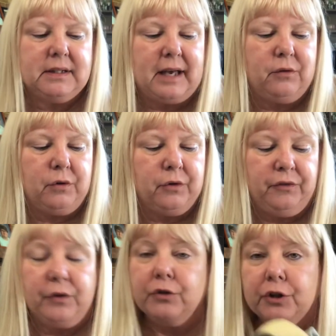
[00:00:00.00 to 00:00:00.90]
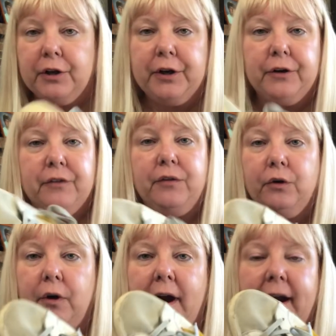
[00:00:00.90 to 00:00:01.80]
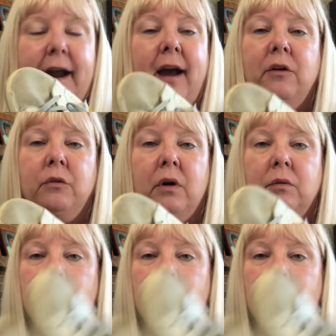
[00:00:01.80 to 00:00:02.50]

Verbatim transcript: I don't know if they're dirty or if they're gray. I don't know.